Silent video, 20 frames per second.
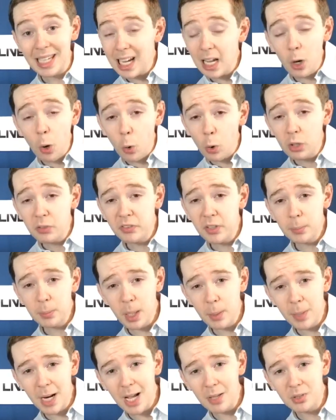They got a horror film
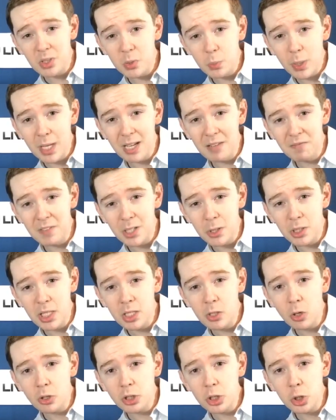coming out this week on
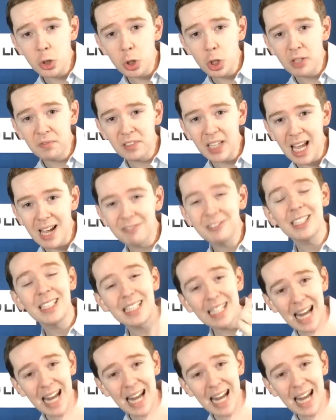VOD called You Should Have Left.